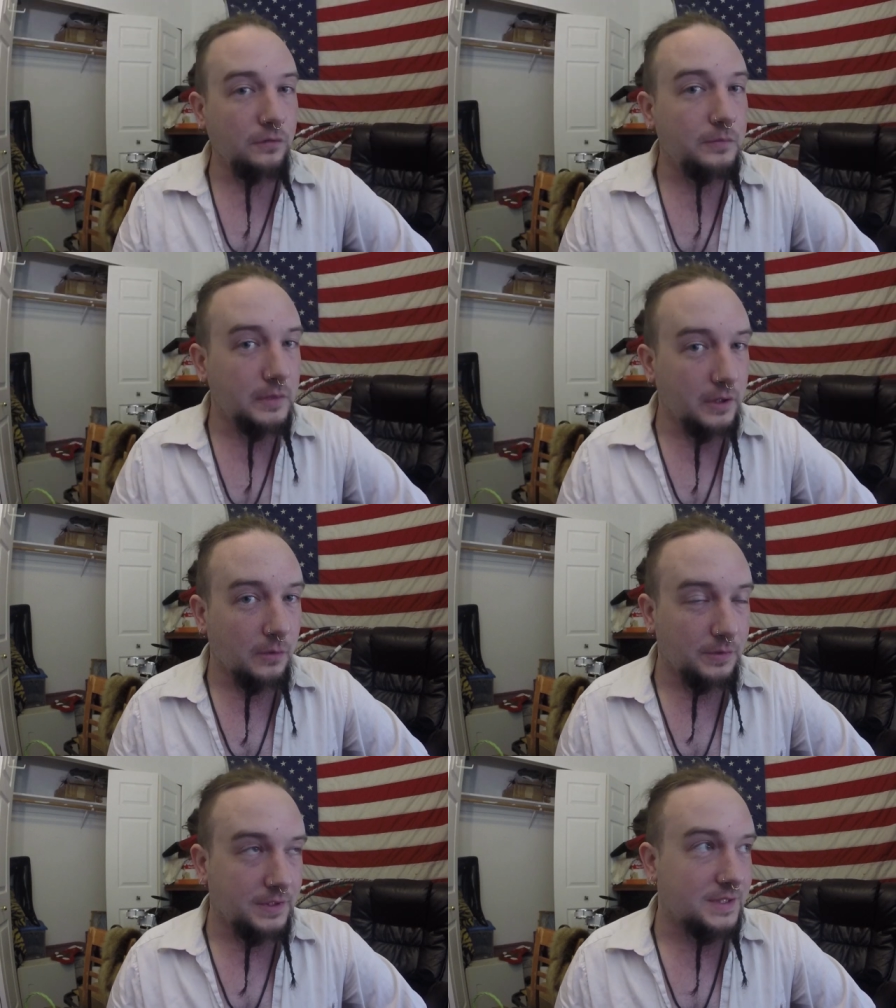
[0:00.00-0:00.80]
all familiar
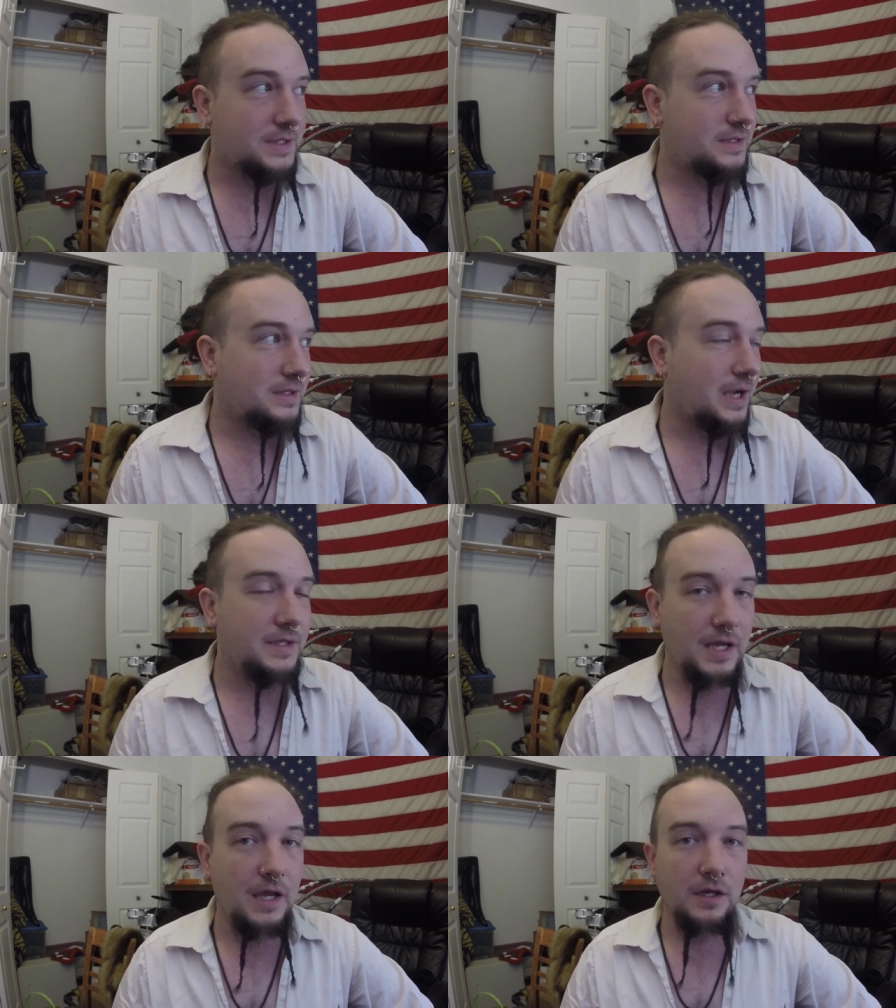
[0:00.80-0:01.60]
with this
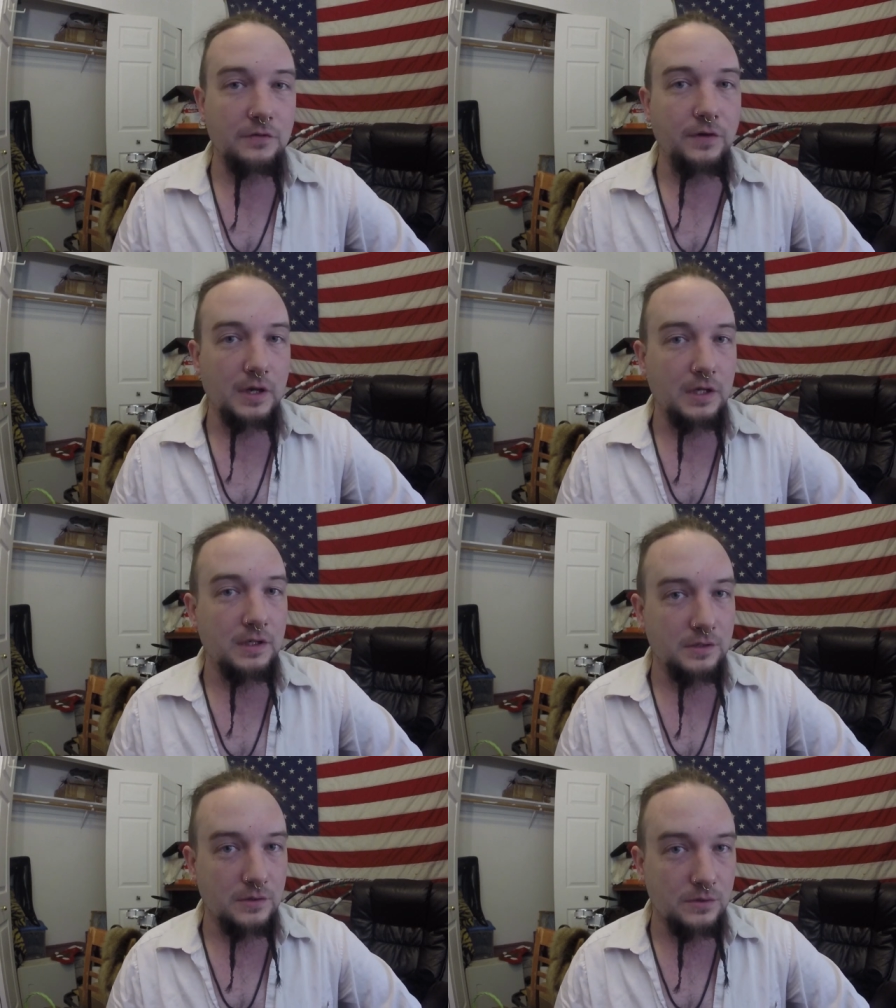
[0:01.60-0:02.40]
Titanic
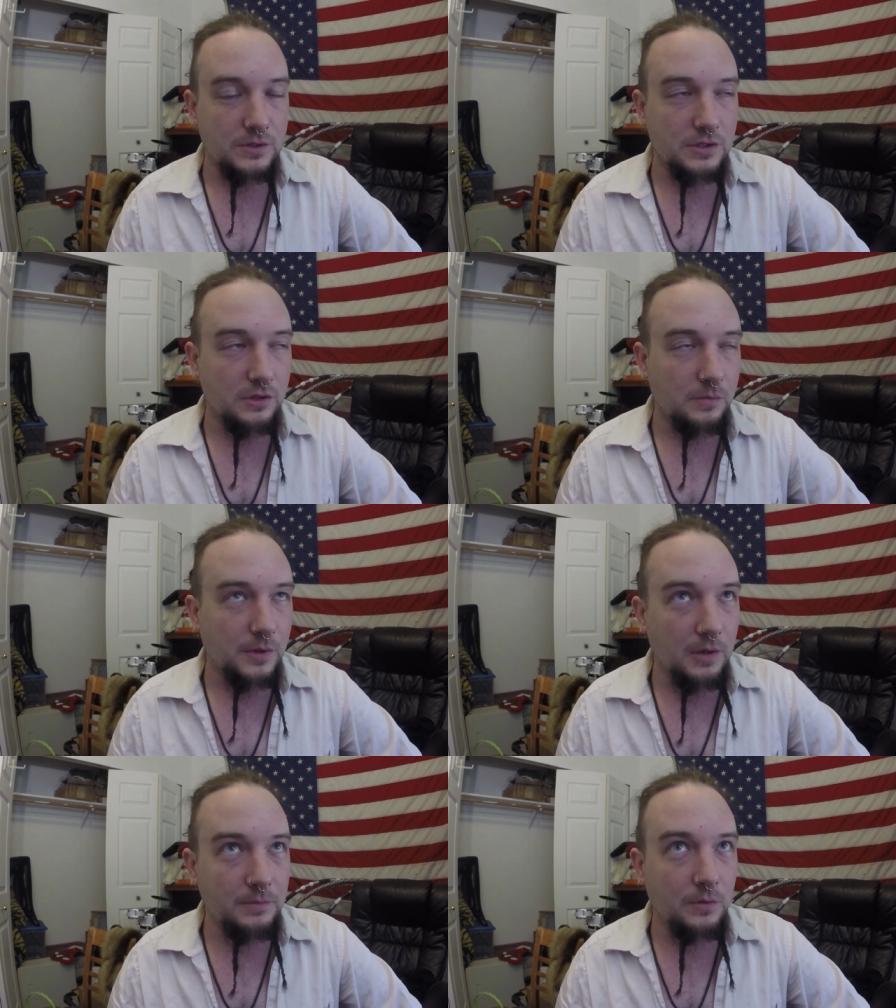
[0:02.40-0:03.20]
fucking douche, you're
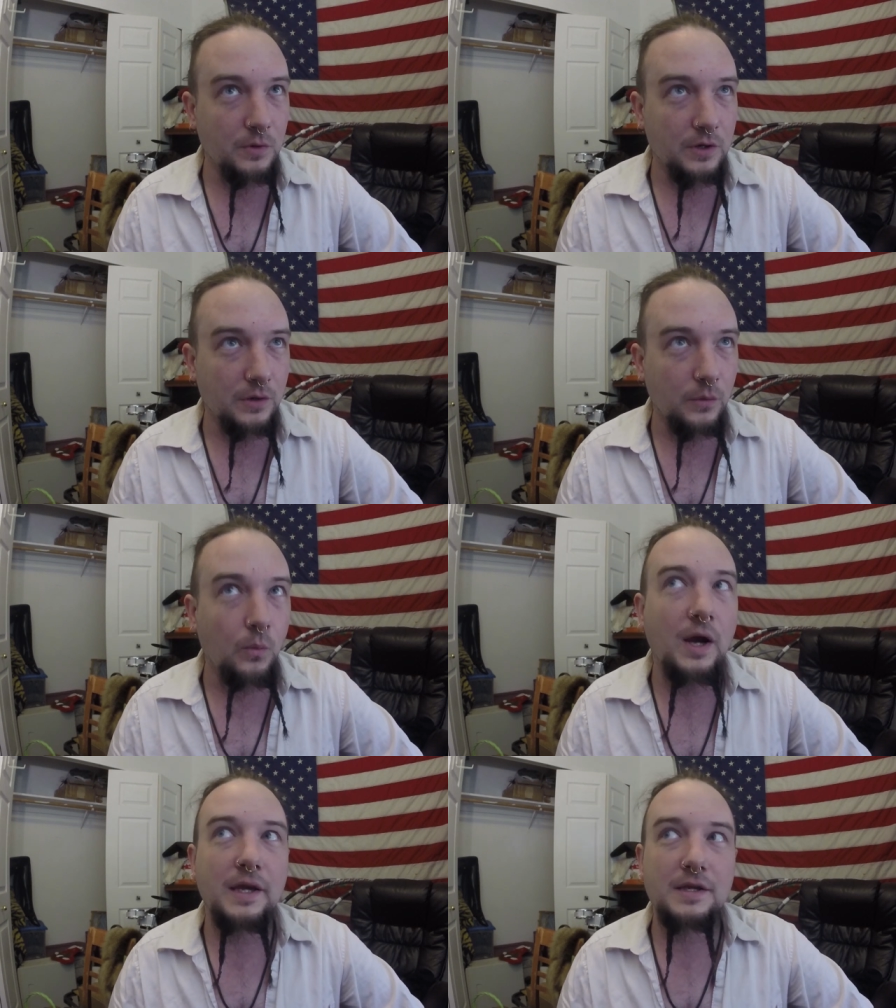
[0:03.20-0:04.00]
probably wondering
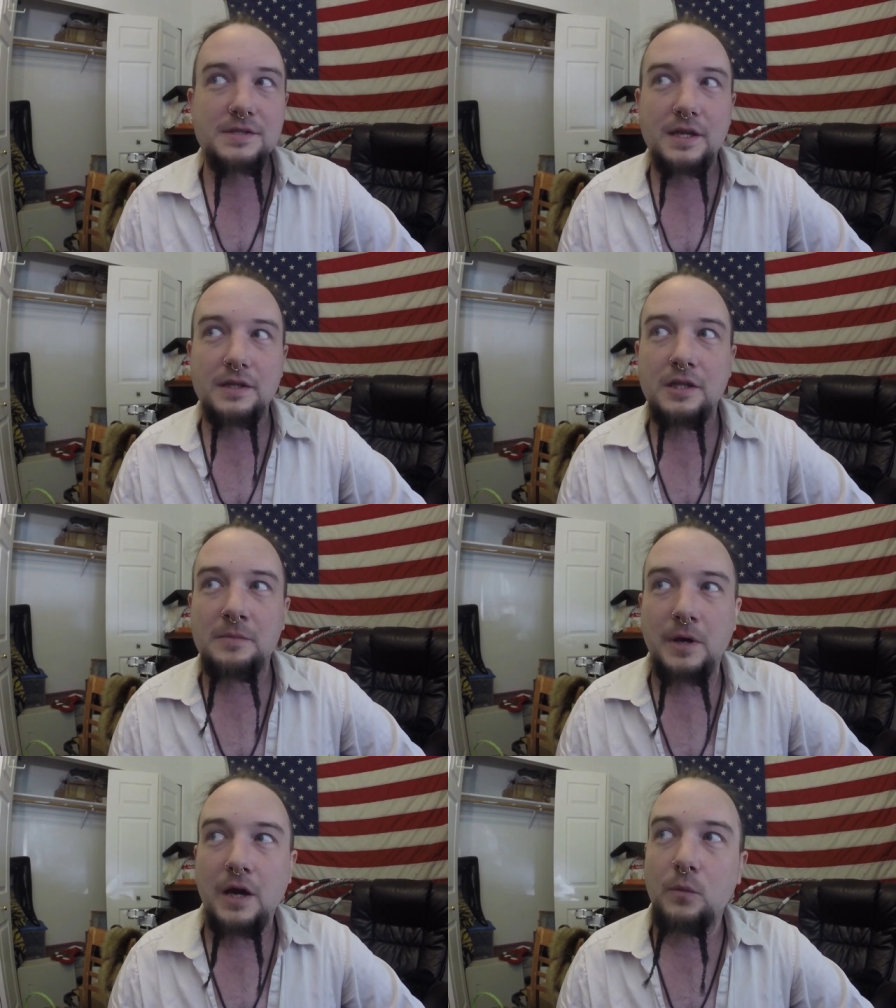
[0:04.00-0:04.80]
why exactly
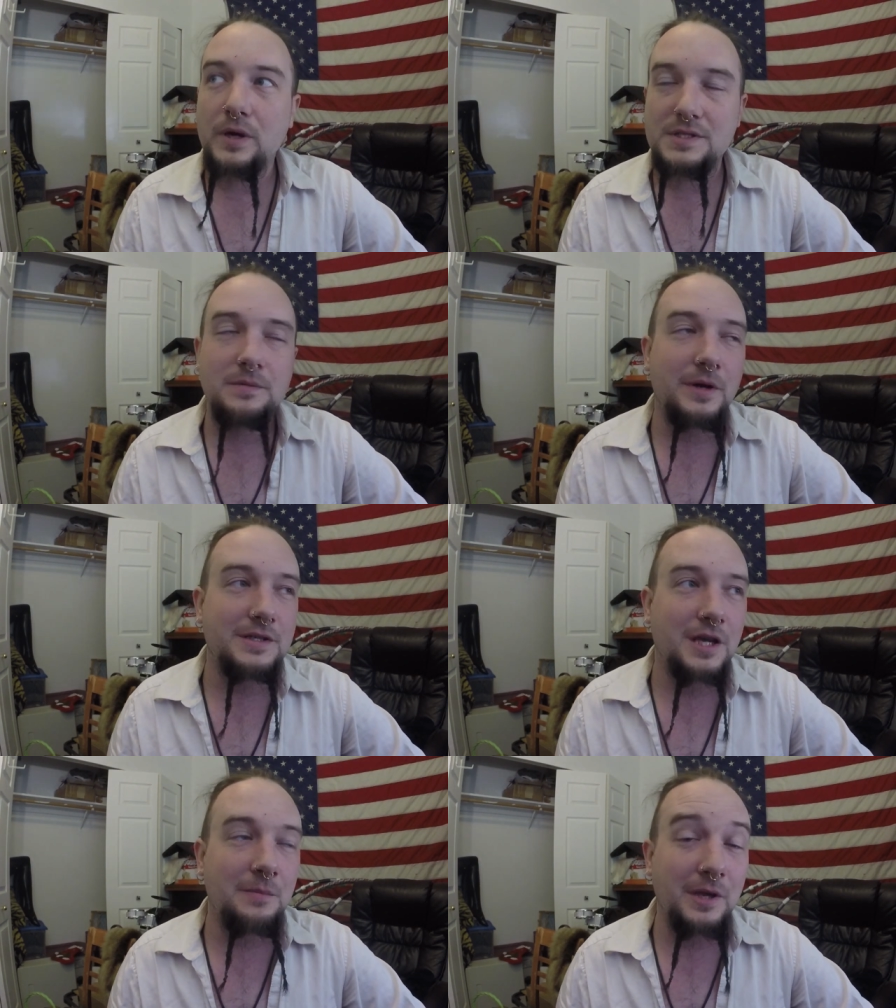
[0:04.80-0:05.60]
am I wasting my
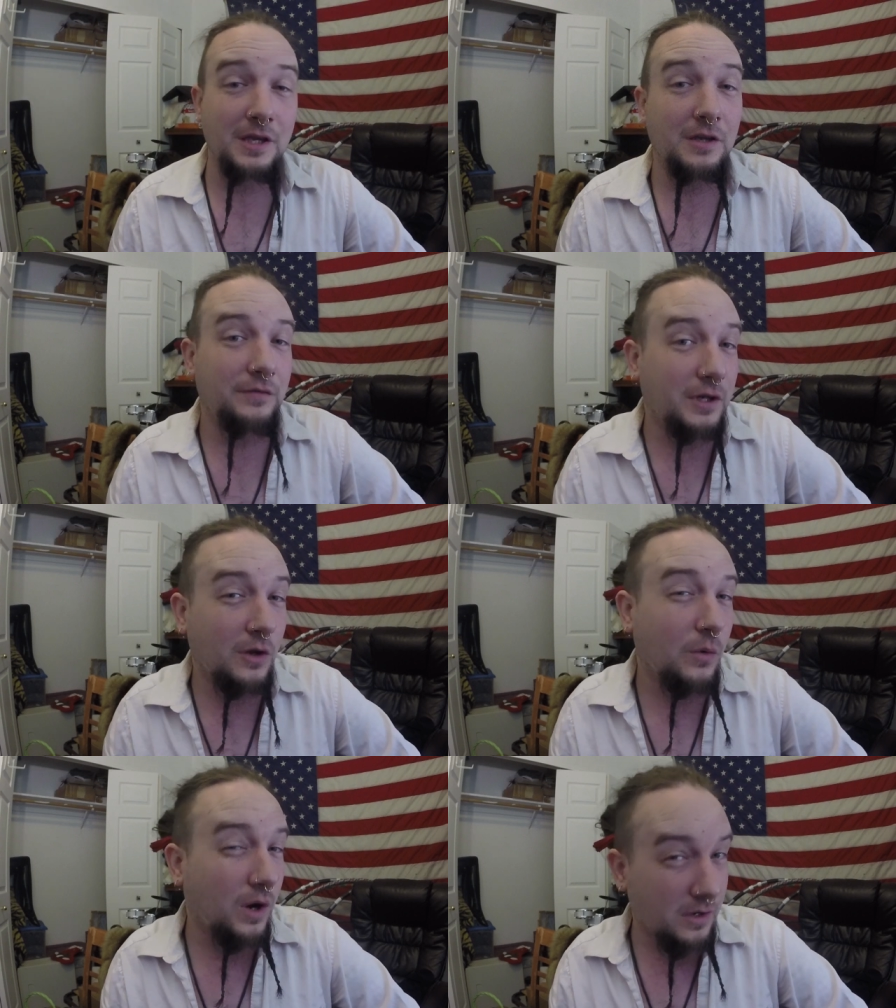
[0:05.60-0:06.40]
time making a
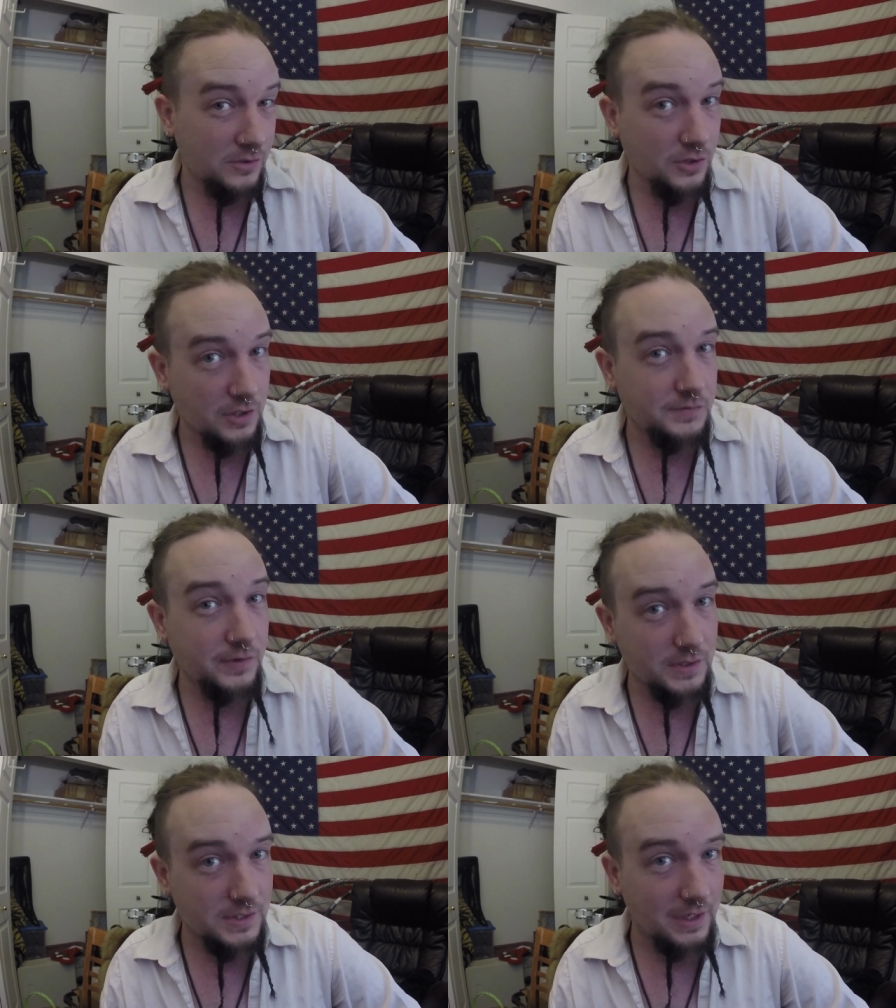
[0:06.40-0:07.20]
video on Josh
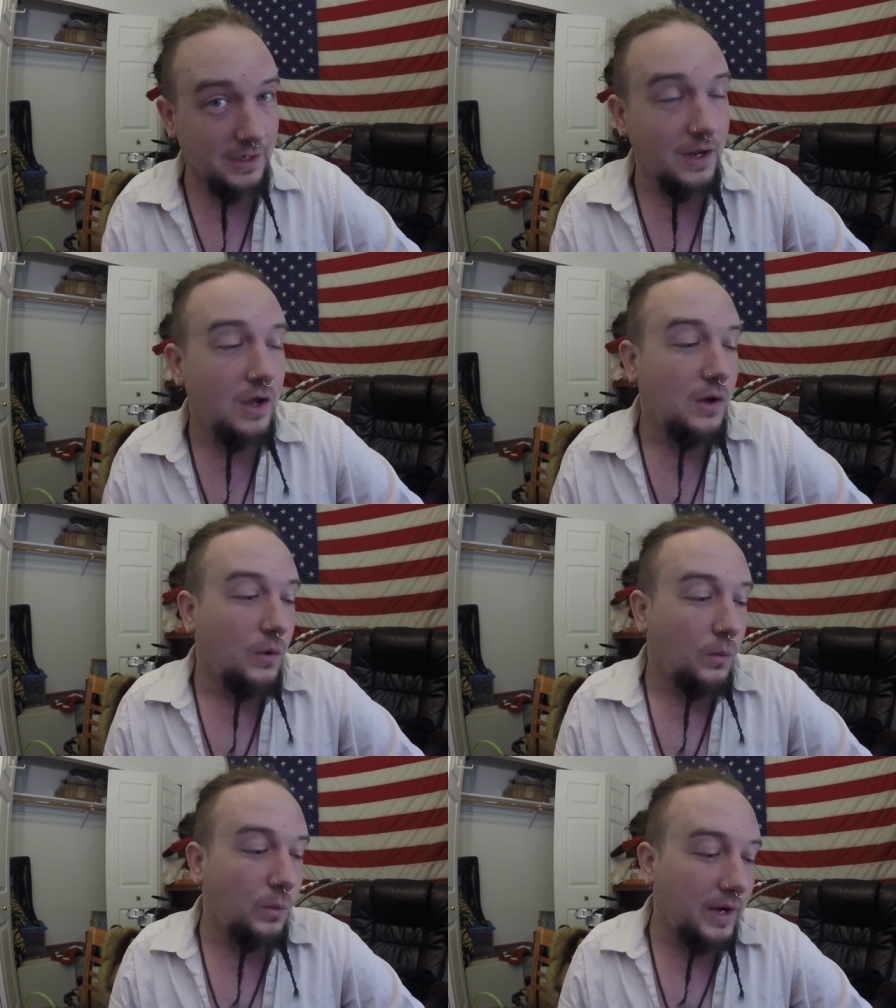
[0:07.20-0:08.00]
Feuerstein?
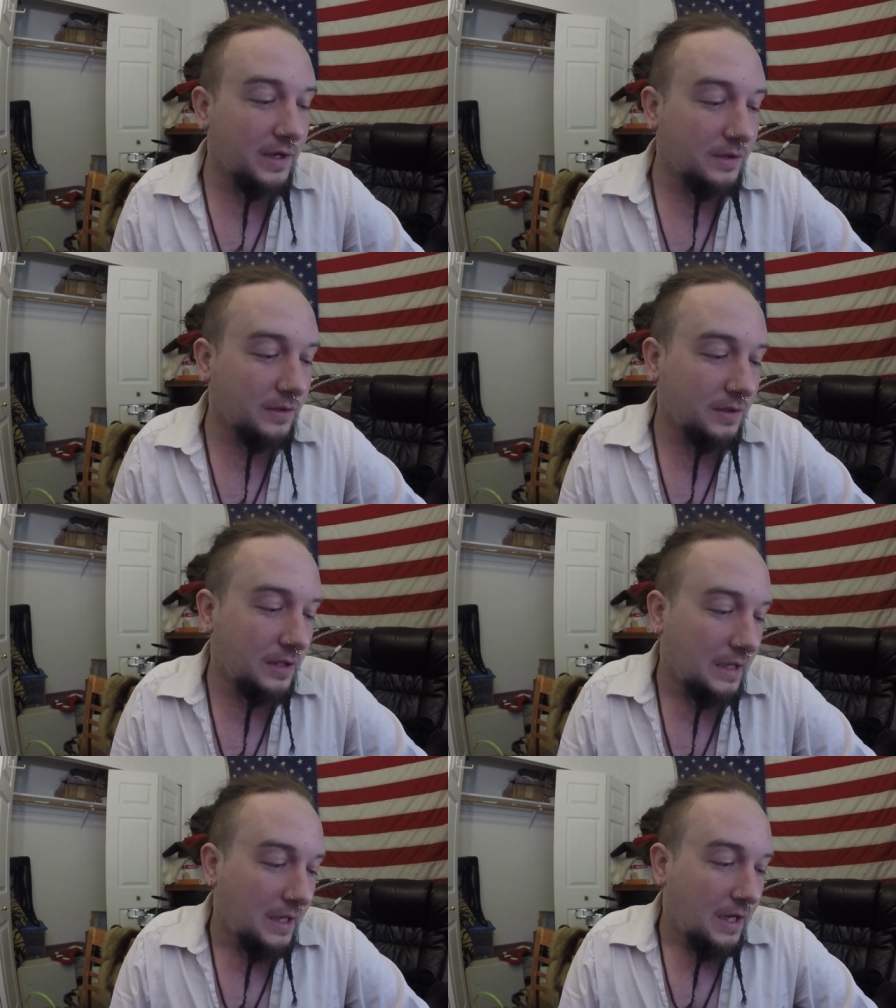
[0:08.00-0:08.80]
Well,